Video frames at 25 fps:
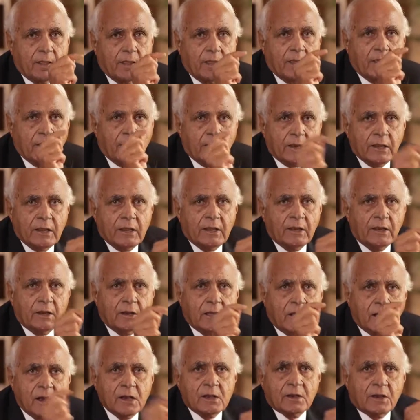a lean,
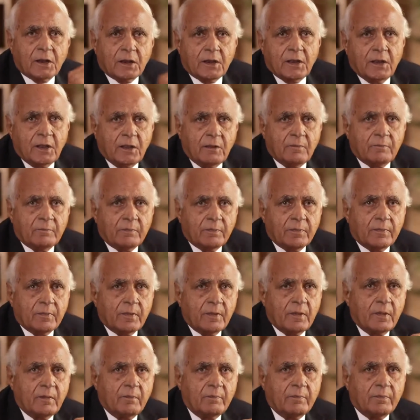hungry,
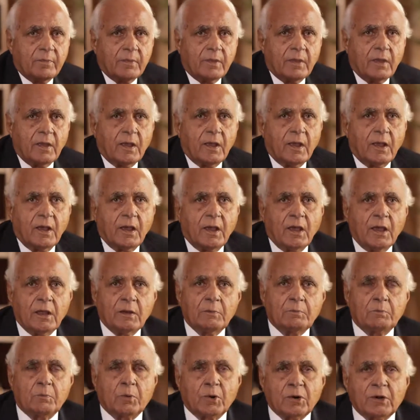
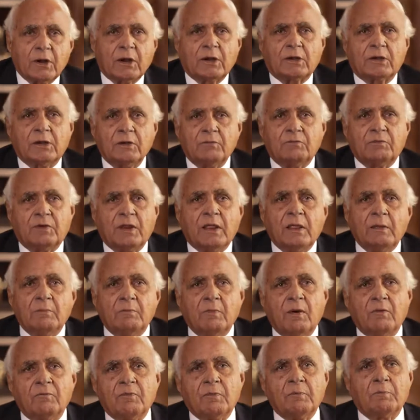and productive
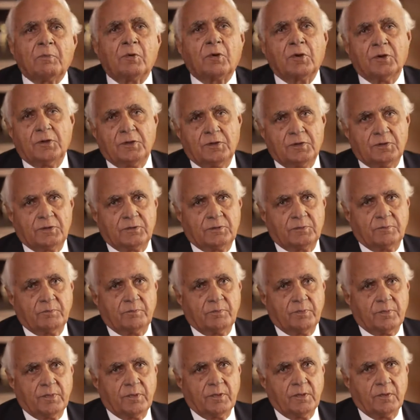team of employees.
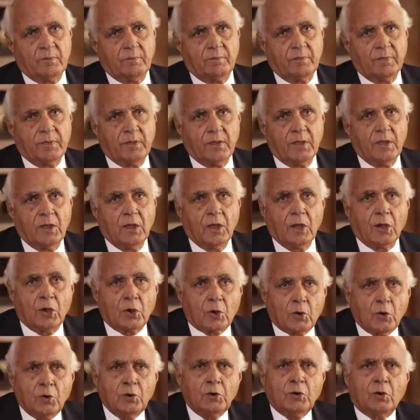
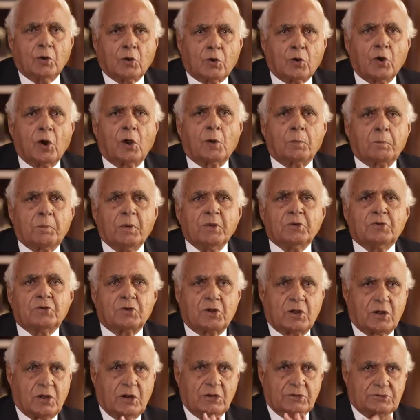Good
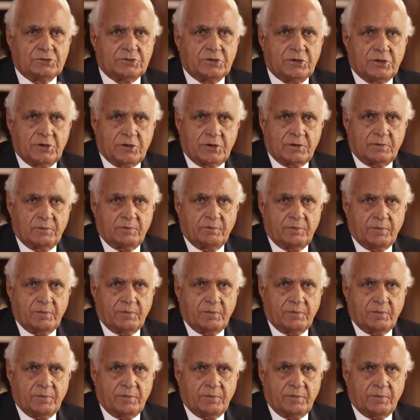corporate culture